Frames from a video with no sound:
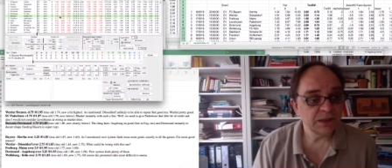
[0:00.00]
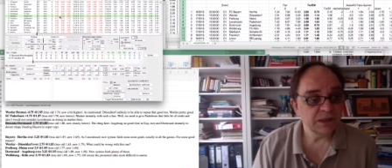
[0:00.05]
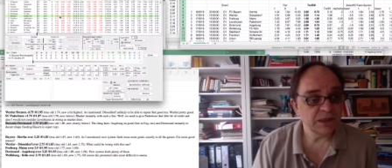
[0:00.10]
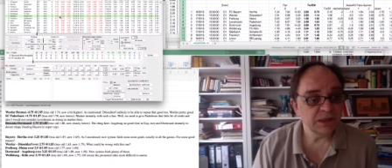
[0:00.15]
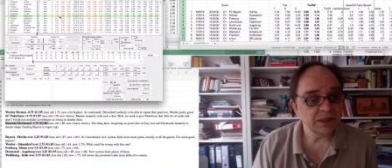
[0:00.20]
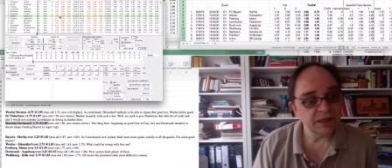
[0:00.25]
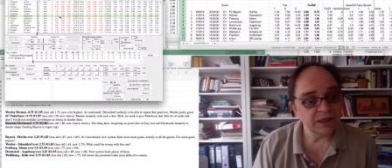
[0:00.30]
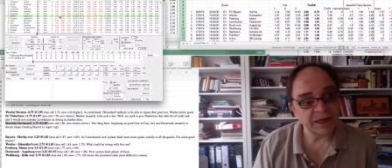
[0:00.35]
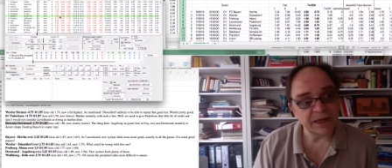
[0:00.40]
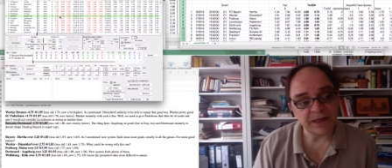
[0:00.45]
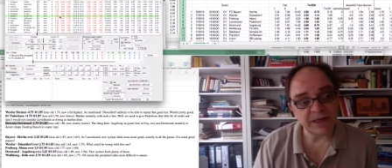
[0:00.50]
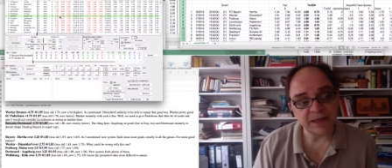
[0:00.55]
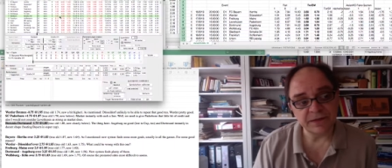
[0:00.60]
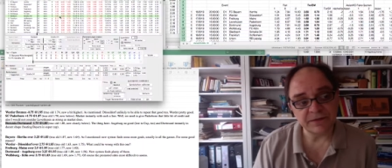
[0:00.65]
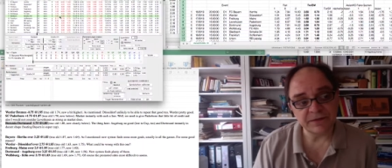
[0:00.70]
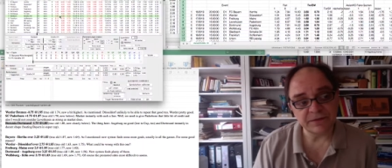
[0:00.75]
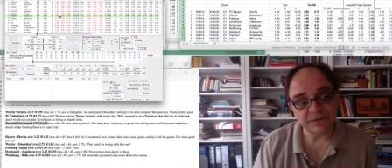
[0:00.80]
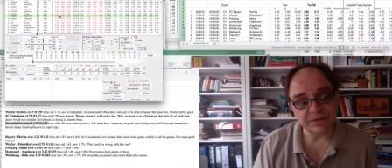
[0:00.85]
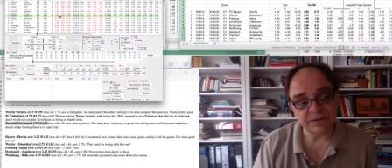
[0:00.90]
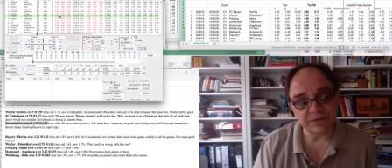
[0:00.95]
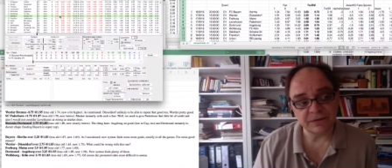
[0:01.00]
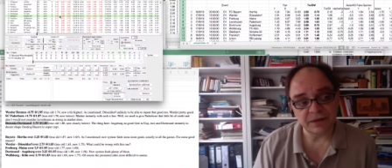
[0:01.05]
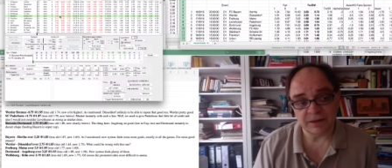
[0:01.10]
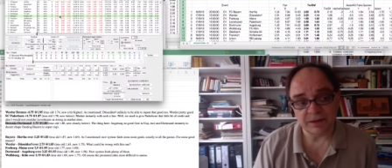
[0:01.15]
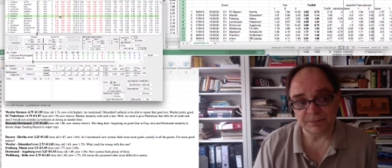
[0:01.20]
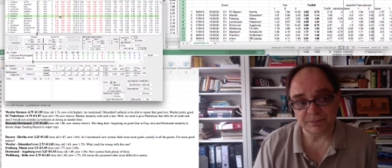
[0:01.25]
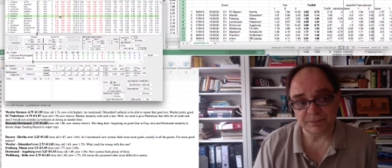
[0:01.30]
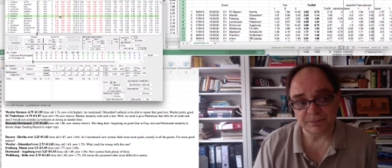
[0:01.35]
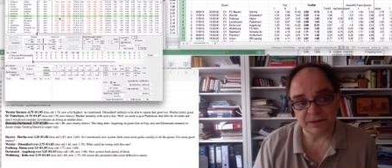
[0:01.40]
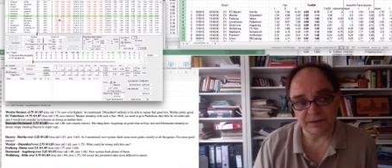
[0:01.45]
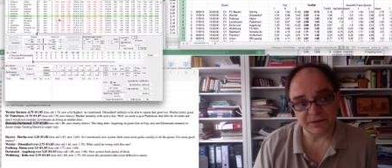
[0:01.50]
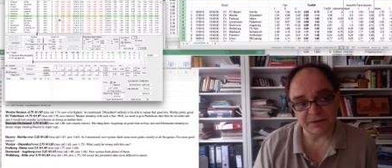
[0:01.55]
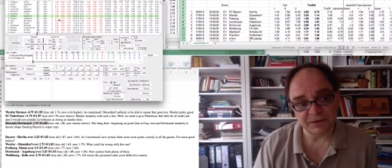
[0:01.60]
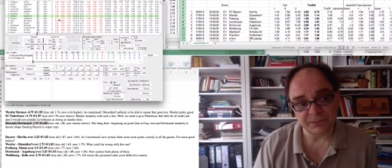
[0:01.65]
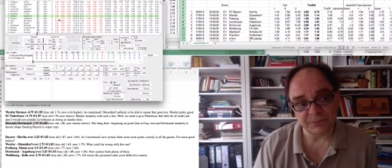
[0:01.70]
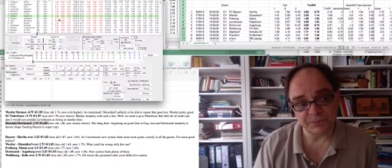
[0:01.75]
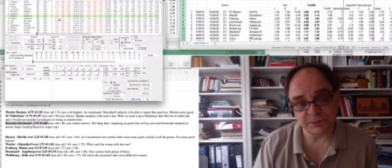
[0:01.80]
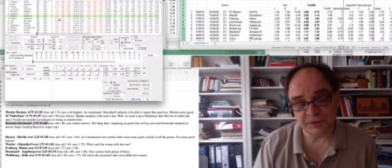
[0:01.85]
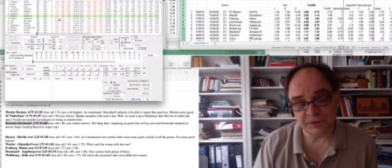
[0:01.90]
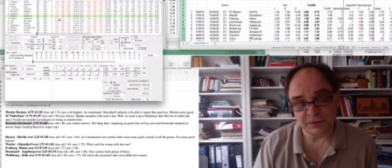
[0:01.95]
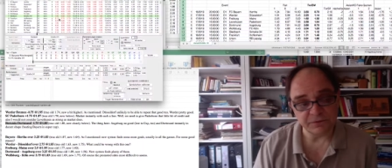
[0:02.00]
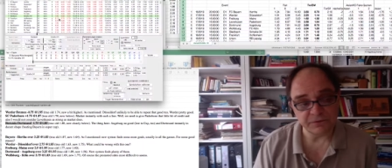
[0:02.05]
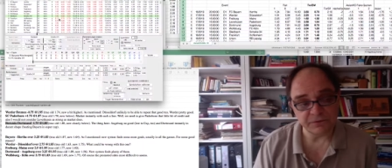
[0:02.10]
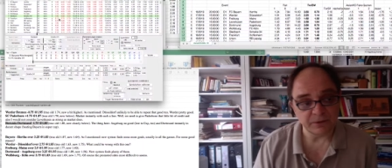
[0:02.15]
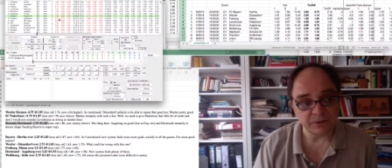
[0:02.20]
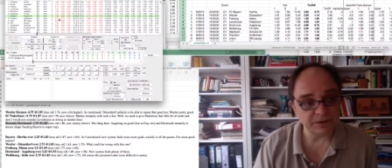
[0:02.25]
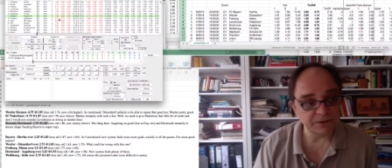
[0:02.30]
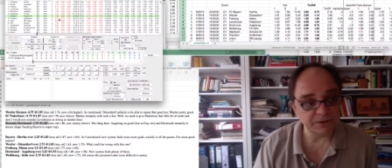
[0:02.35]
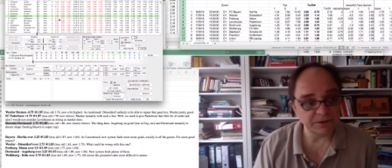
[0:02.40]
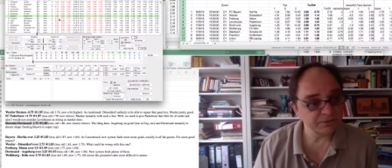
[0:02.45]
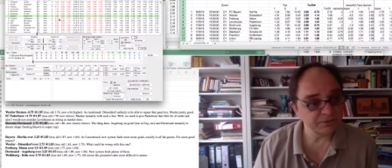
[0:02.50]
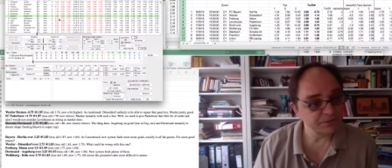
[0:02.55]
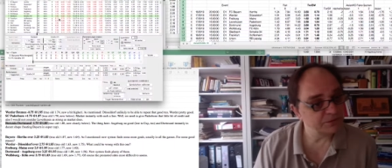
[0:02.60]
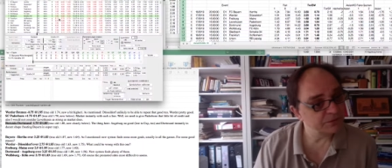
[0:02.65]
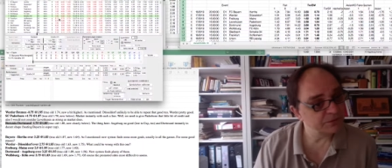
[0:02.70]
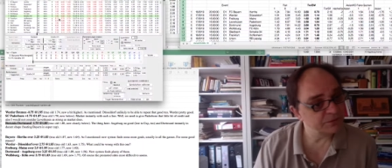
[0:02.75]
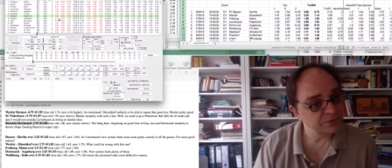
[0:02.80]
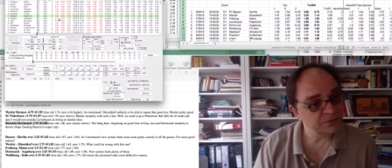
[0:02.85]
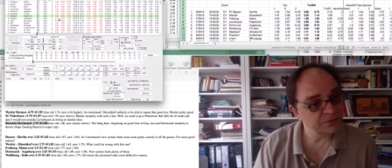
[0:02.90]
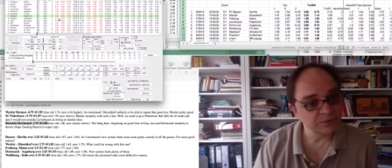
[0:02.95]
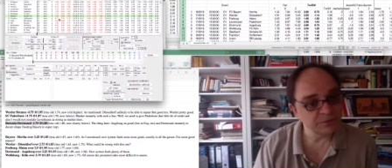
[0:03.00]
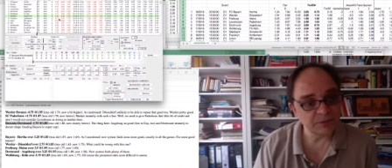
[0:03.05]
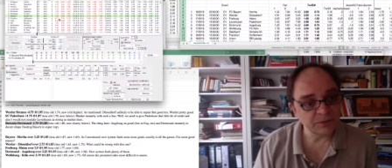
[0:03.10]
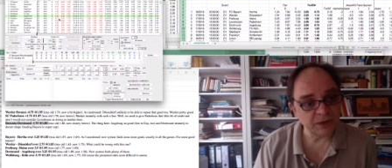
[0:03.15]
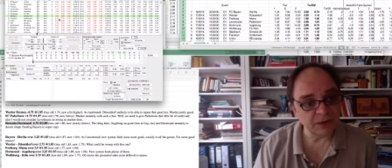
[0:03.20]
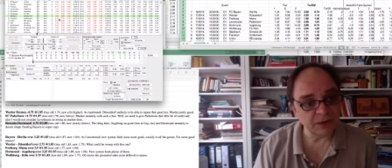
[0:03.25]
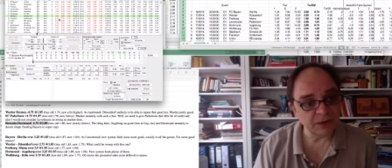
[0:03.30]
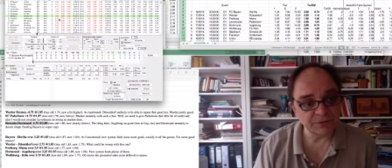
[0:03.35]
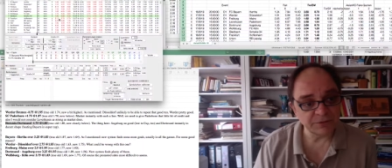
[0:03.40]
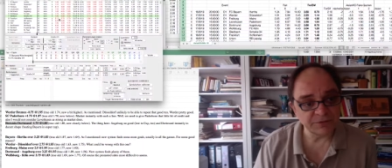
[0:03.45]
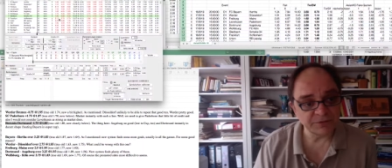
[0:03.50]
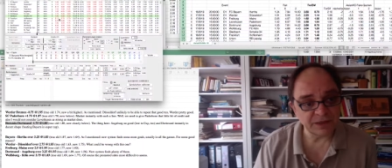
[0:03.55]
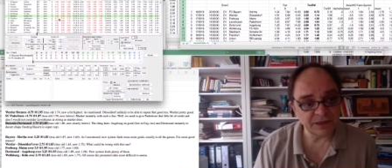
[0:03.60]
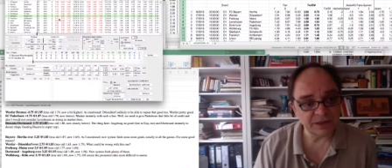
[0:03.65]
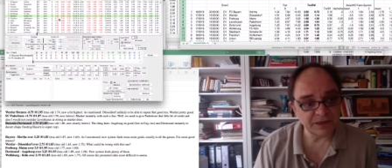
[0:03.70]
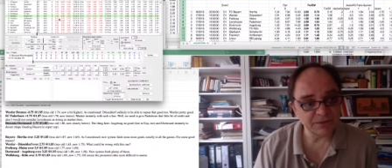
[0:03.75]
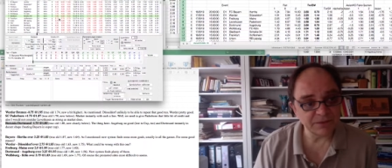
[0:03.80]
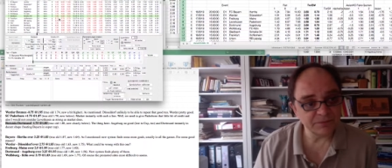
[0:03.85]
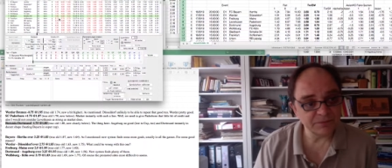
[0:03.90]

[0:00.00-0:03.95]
And in Gladbach, it's pretty solid, I would say.